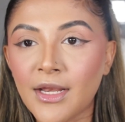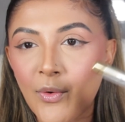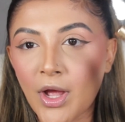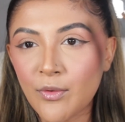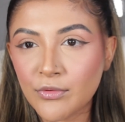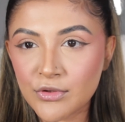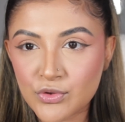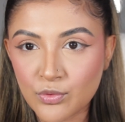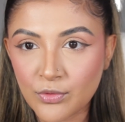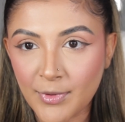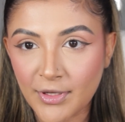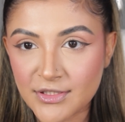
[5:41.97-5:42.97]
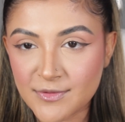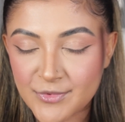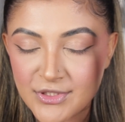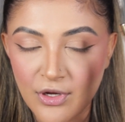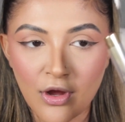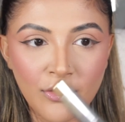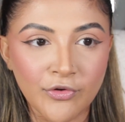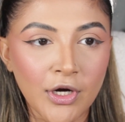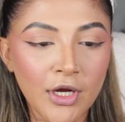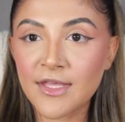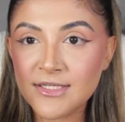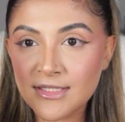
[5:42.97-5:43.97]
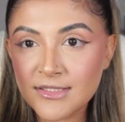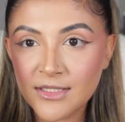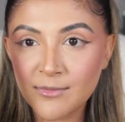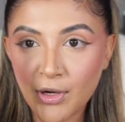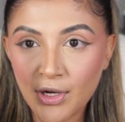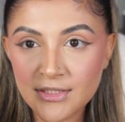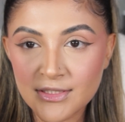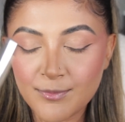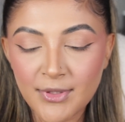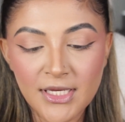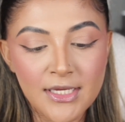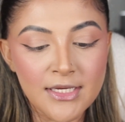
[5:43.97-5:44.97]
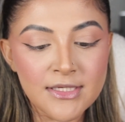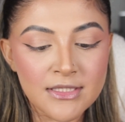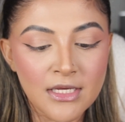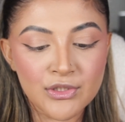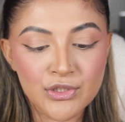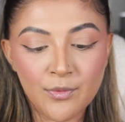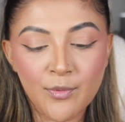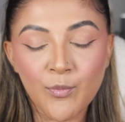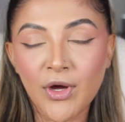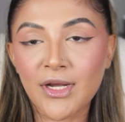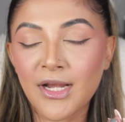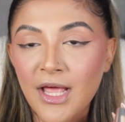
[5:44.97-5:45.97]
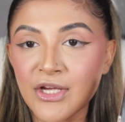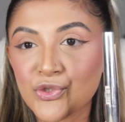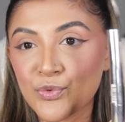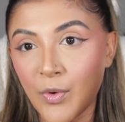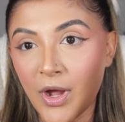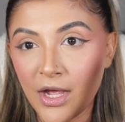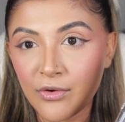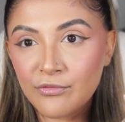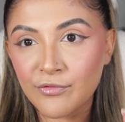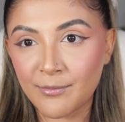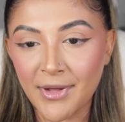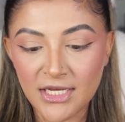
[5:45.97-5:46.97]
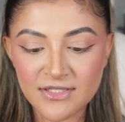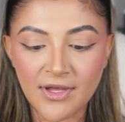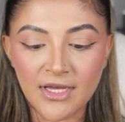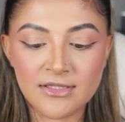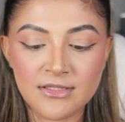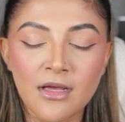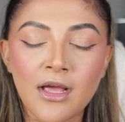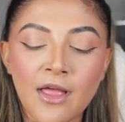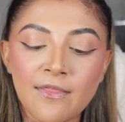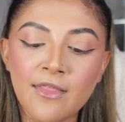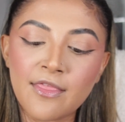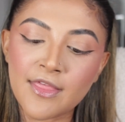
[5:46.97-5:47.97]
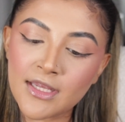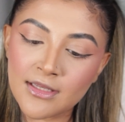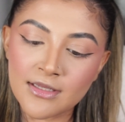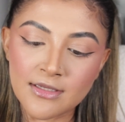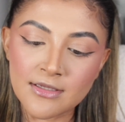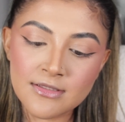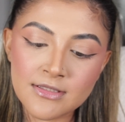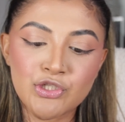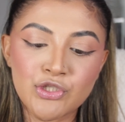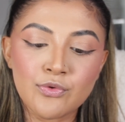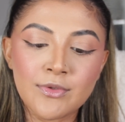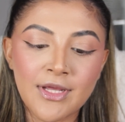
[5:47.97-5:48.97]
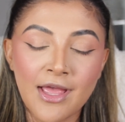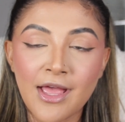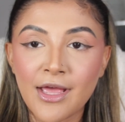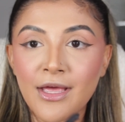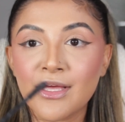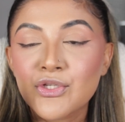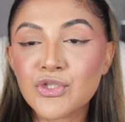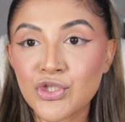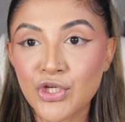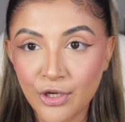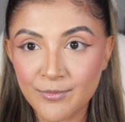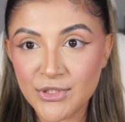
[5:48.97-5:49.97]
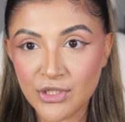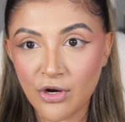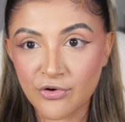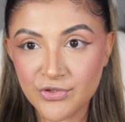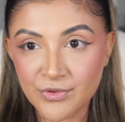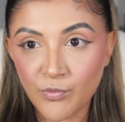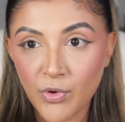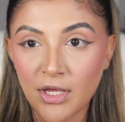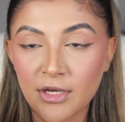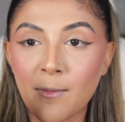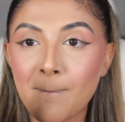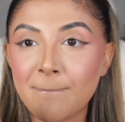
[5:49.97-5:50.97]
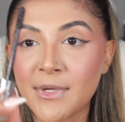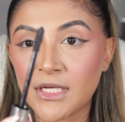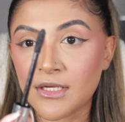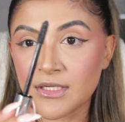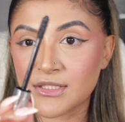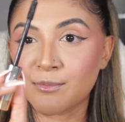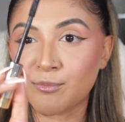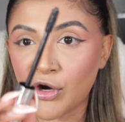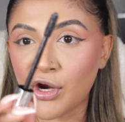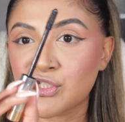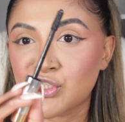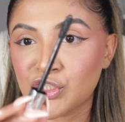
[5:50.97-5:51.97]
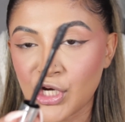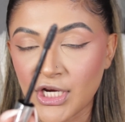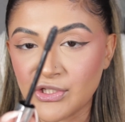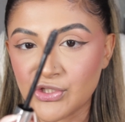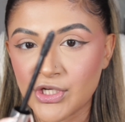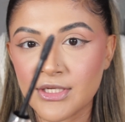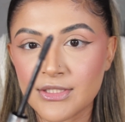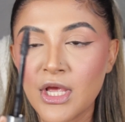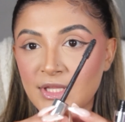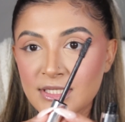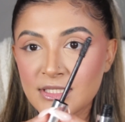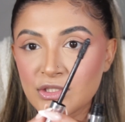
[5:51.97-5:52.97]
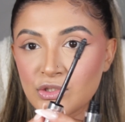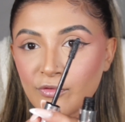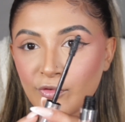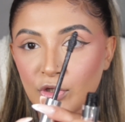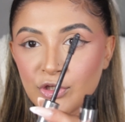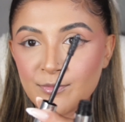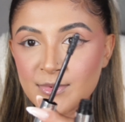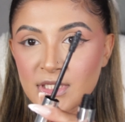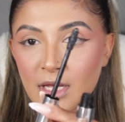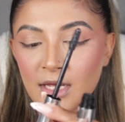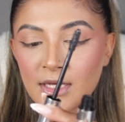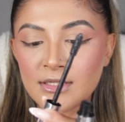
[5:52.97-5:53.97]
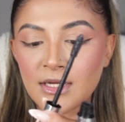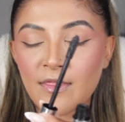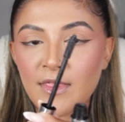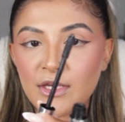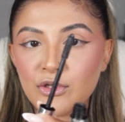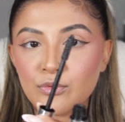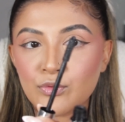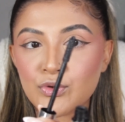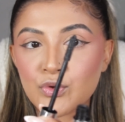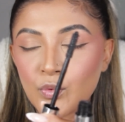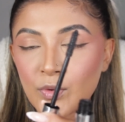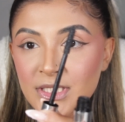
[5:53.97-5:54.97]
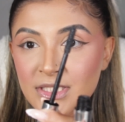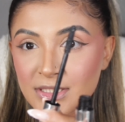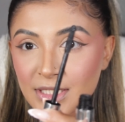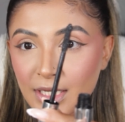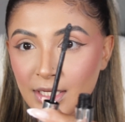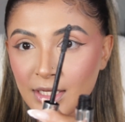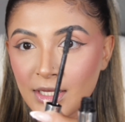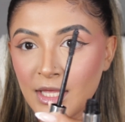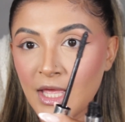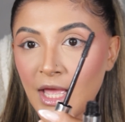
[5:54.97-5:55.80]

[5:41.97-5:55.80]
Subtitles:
Now, I want to talk about this mascara. This is the Masterpiece 2-in-1 Lash Wow from Max Factor. And the thing is you get 2 mascaras in one because the brush changes. This is your volume side, and then you'll twist it